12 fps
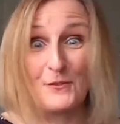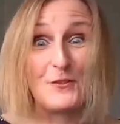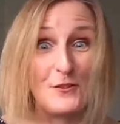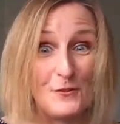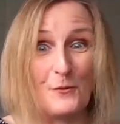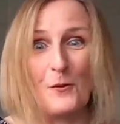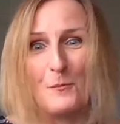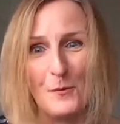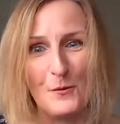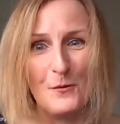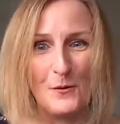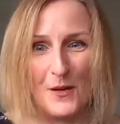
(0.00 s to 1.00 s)
2 or
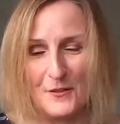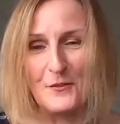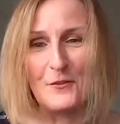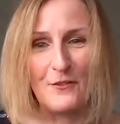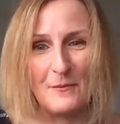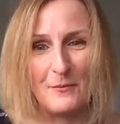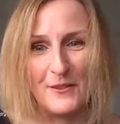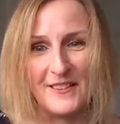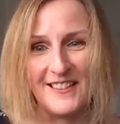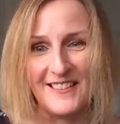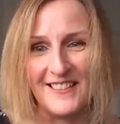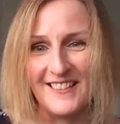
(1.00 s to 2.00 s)
more
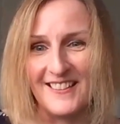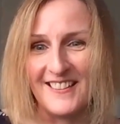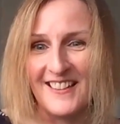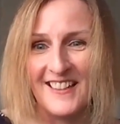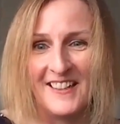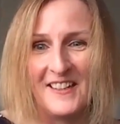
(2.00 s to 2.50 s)
underrepresented